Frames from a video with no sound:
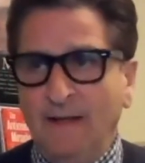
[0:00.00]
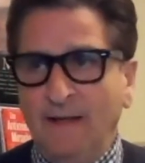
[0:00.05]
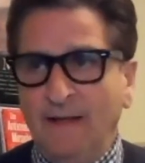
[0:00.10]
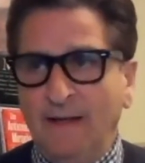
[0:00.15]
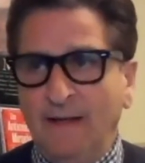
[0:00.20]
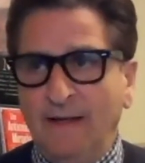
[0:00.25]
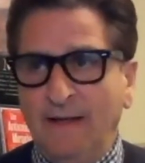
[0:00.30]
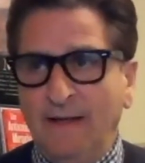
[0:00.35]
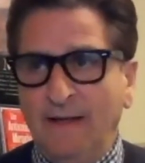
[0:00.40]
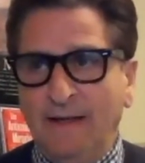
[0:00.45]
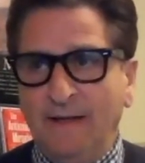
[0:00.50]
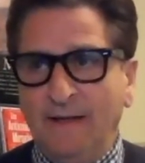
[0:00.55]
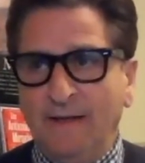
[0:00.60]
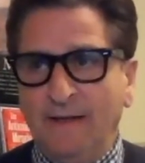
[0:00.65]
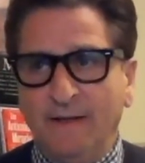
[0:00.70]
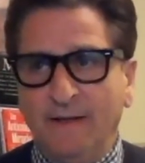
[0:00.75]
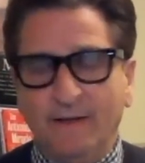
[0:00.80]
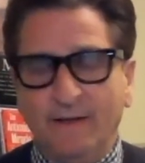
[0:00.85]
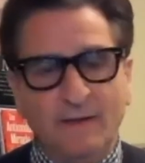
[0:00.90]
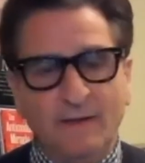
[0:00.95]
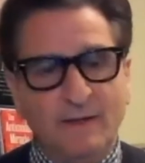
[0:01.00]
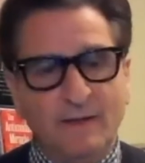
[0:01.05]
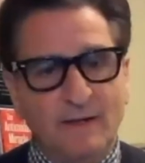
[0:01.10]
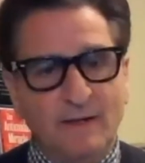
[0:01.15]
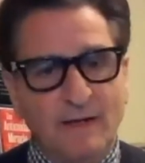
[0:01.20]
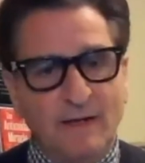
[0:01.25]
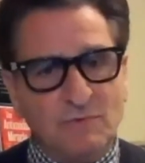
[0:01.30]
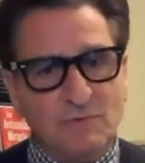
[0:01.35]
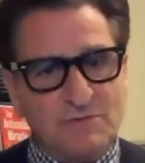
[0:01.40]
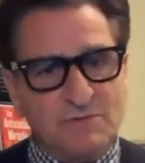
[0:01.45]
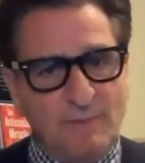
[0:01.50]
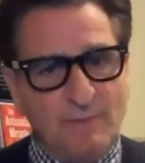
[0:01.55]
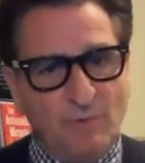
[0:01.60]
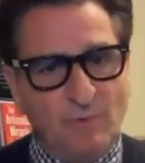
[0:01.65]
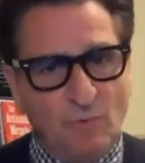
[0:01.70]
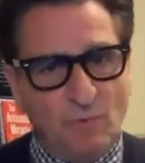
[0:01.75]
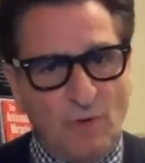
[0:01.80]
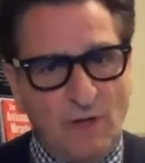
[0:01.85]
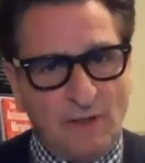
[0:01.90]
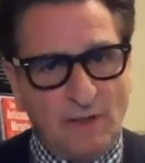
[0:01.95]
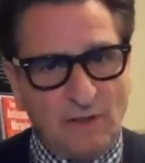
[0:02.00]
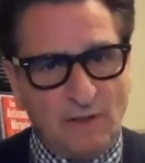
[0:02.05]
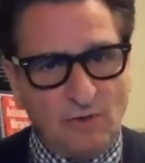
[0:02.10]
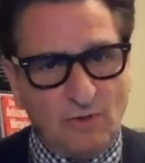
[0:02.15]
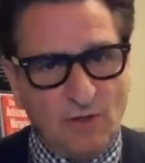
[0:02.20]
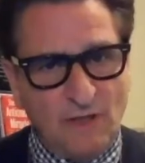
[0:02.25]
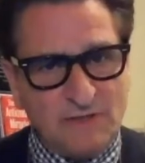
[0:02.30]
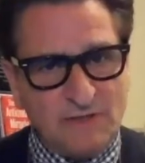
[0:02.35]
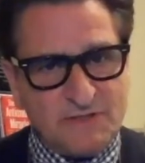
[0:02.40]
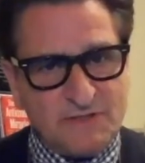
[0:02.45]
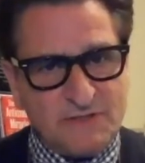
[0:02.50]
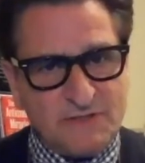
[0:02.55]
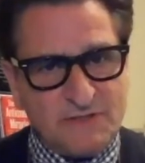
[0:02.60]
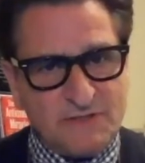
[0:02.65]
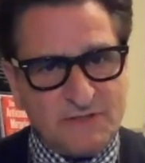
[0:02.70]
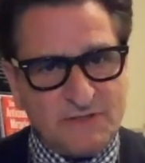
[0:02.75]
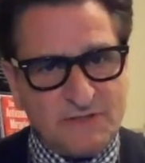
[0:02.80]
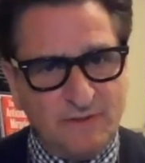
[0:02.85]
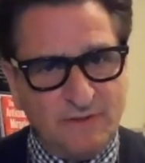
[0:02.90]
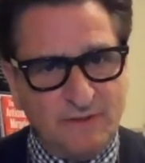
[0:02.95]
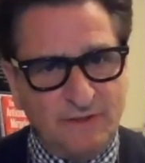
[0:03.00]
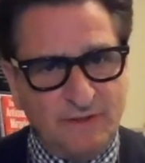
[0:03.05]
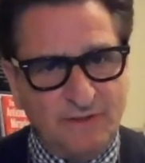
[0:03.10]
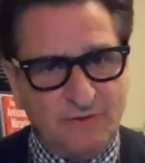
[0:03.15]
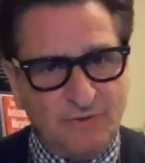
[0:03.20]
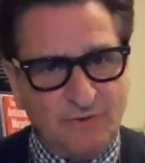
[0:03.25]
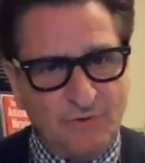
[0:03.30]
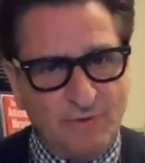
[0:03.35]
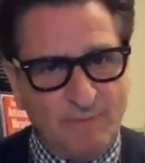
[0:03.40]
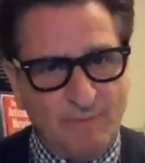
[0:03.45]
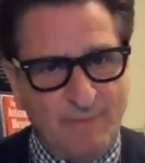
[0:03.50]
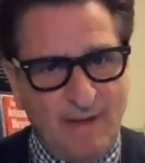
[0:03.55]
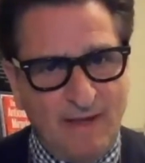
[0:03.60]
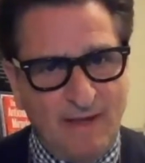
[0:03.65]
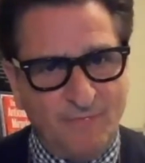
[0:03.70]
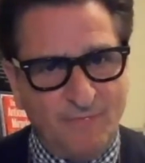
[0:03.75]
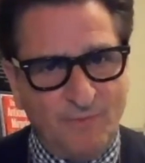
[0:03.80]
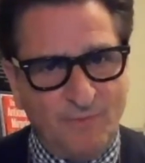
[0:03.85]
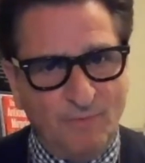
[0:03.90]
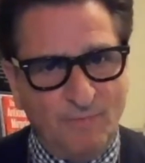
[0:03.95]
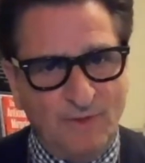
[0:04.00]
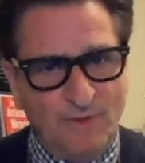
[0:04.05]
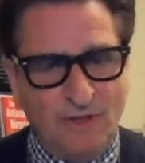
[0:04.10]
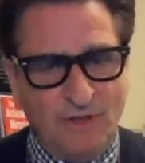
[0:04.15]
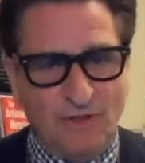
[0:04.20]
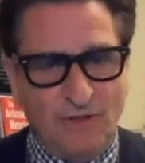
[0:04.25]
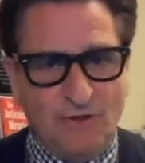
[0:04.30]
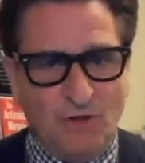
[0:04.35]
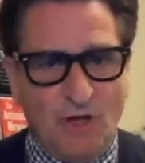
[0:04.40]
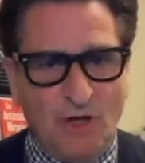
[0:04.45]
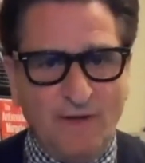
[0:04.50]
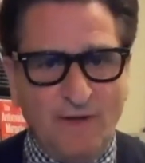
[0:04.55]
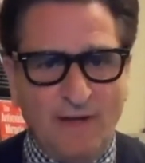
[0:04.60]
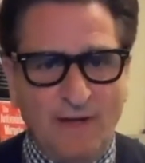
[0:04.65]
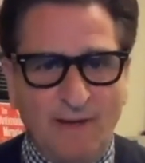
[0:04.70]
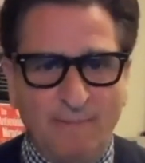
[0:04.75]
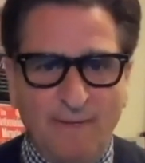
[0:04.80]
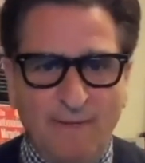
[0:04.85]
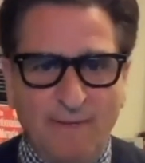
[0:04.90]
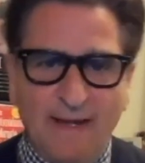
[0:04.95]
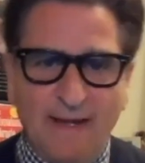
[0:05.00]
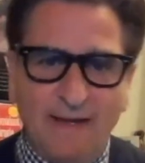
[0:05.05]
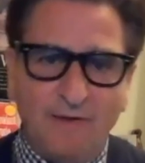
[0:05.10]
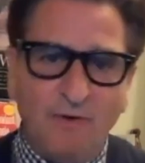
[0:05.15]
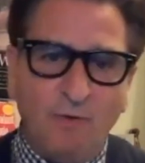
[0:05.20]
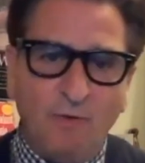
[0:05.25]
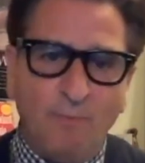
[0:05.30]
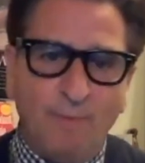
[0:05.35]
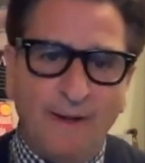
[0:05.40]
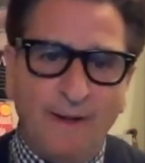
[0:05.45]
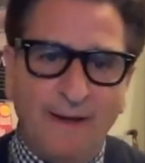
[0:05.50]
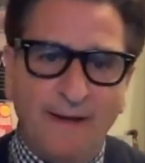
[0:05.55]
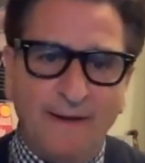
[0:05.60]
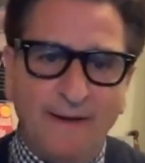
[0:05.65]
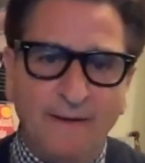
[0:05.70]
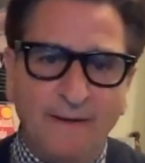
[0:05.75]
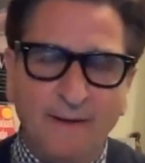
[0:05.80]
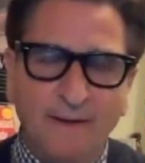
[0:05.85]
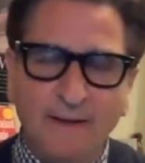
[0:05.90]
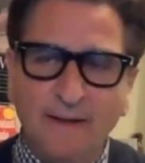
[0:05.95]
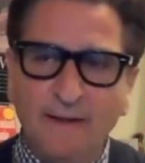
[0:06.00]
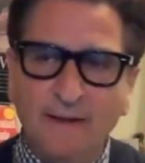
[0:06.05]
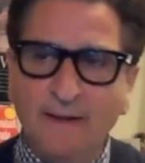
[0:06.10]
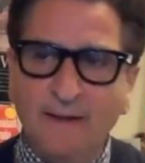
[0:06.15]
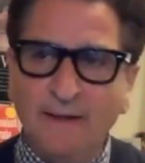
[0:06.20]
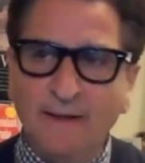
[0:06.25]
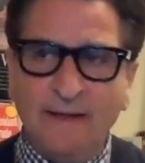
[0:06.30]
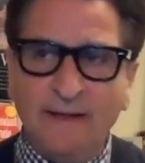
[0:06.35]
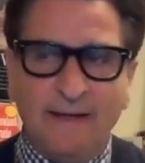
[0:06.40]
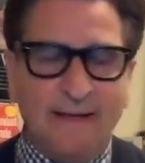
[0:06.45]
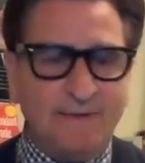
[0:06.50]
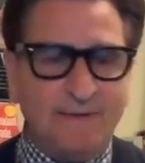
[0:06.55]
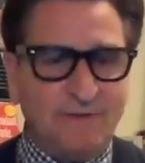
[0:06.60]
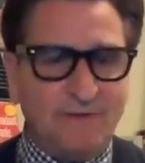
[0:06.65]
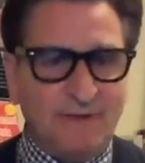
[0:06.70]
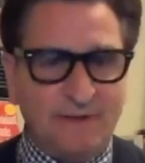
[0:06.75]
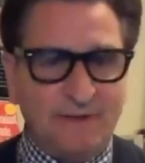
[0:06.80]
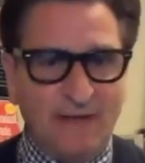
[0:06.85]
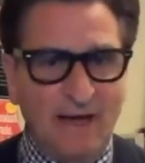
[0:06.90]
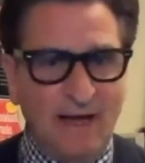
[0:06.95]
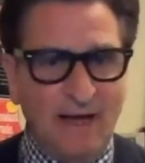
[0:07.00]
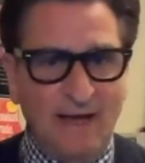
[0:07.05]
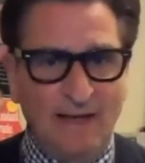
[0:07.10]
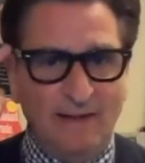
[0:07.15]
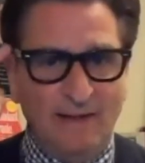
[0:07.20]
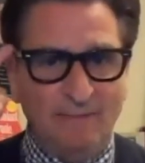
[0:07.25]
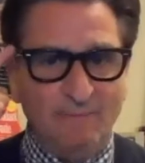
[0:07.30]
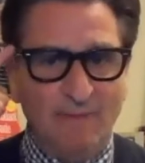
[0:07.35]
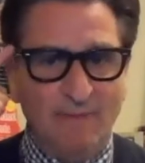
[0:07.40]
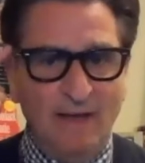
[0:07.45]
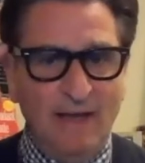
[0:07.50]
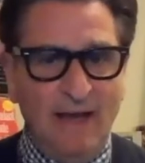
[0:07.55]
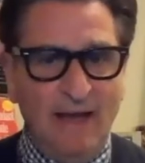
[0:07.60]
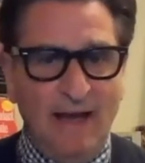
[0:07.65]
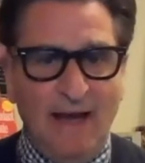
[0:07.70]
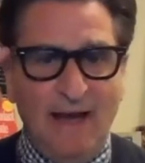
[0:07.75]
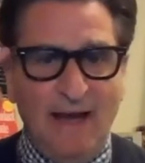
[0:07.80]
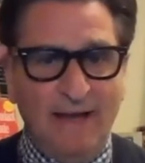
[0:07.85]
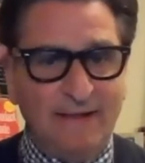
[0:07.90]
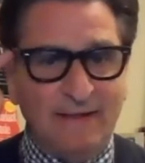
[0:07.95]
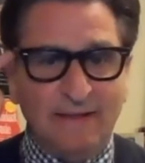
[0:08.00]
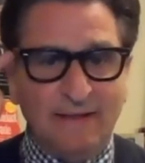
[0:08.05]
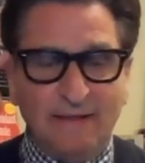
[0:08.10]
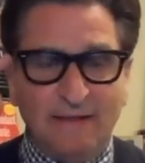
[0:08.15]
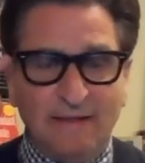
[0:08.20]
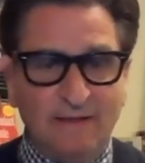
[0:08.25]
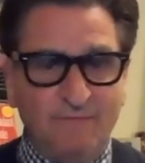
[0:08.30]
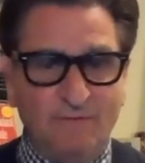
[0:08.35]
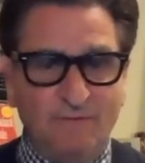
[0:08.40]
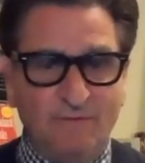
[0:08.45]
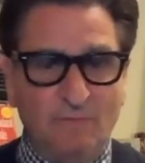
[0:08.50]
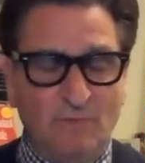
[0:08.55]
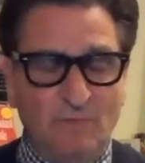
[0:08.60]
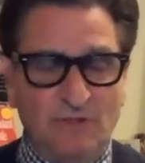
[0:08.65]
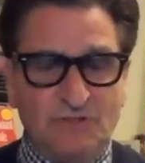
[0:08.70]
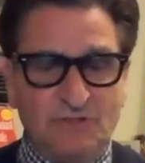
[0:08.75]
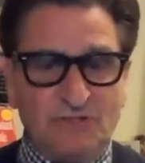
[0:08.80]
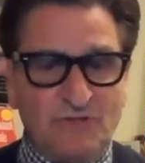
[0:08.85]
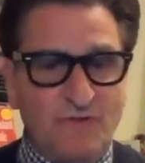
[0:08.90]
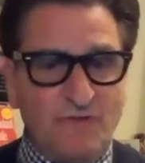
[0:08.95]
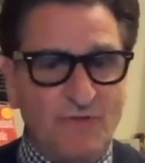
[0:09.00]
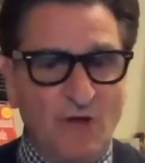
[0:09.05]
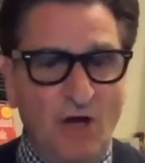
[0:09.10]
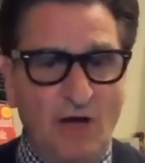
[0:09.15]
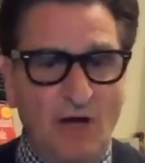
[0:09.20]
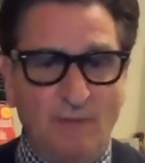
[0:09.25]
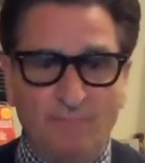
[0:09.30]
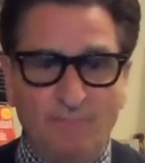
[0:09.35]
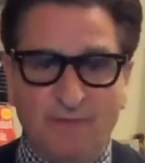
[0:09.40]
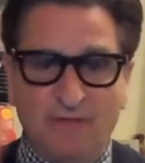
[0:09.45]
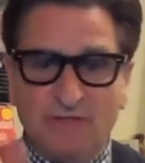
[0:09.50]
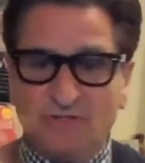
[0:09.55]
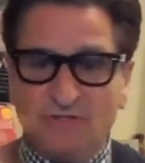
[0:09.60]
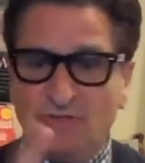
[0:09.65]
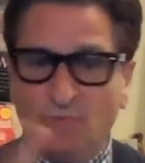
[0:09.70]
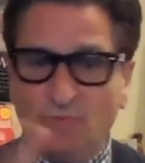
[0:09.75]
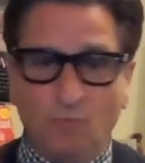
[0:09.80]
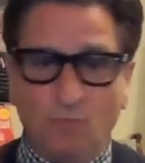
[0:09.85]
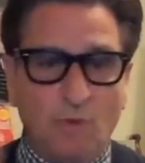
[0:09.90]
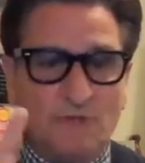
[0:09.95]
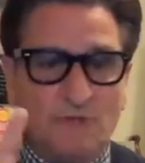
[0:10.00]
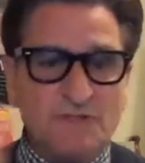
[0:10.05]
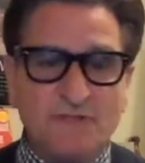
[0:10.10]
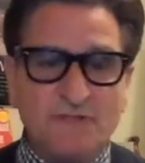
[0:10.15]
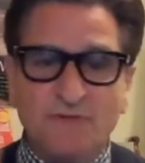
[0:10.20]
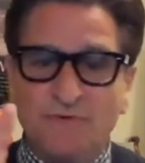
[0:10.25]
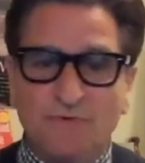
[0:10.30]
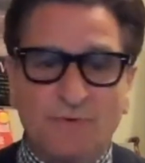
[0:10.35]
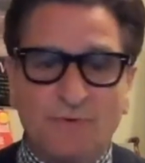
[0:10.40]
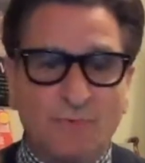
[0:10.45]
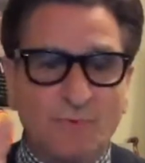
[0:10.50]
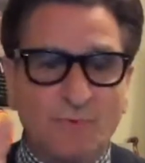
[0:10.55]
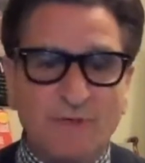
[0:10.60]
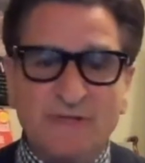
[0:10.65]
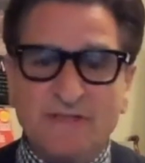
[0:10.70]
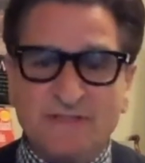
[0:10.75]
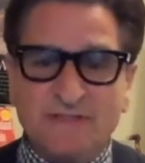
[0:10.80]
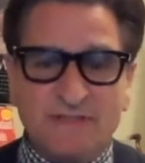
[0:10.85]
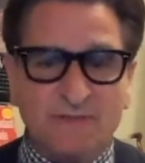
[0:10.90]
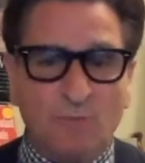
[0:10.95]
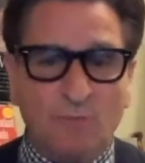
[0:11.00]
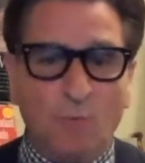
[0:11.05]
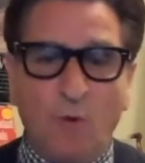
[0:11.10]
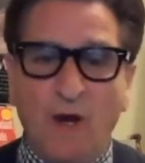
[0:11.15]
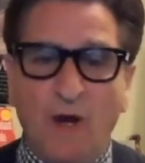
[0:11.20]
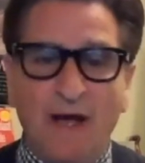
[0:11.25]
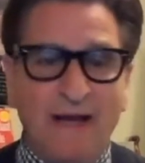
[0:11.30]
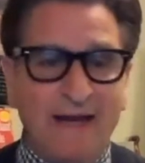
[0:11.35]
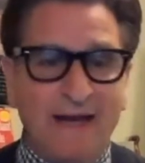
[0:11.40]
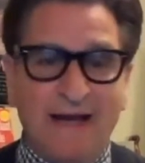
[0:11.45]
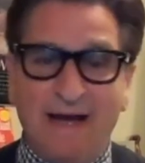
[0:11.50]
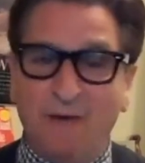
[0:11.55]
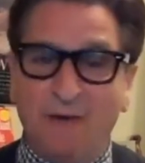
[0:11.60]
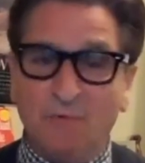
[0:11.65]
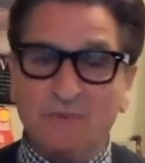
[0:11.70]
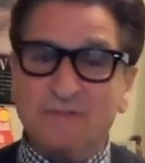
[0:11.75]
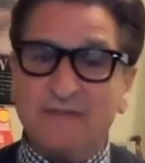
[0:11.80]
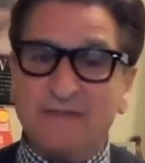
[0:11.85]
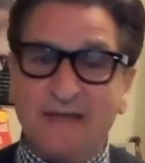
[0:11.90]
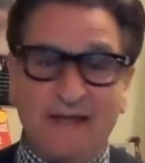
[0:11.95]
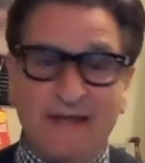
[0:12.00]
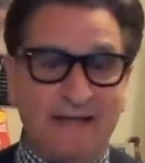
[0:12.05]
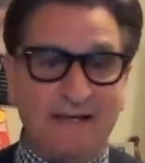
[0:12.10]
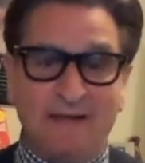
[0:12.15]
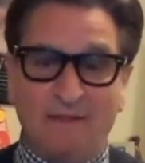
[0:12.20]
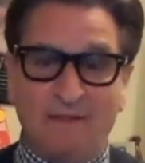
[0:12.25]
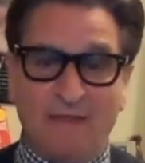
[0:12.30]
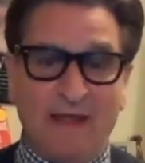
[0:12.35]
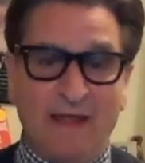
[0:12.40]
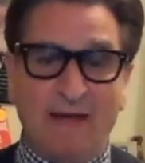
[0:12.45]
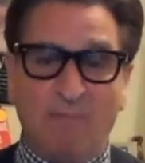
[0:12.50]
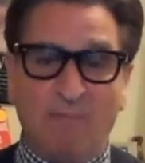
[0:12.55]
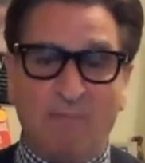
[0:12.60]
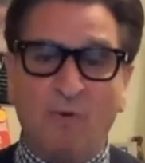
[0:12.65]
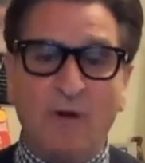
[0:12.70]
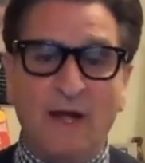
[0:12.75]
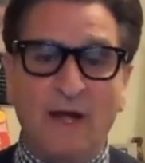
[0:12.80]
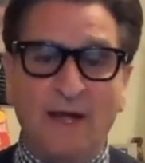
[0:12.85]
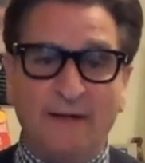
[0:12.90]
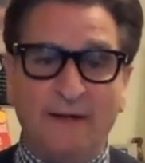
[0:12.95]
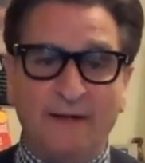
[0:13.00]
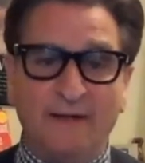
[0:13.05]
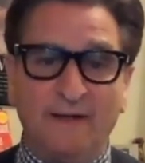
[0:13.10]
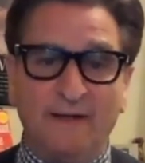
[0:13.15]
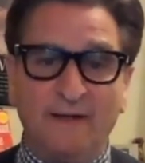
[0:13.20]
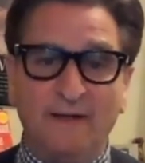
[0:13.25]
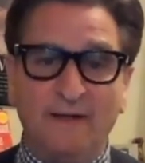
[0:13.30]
and I was able to walk across into the bathroom, and it dawned on me I had no pain. And at the time, I didn't give it much thought, because it wasn't the reason why I was taking that product.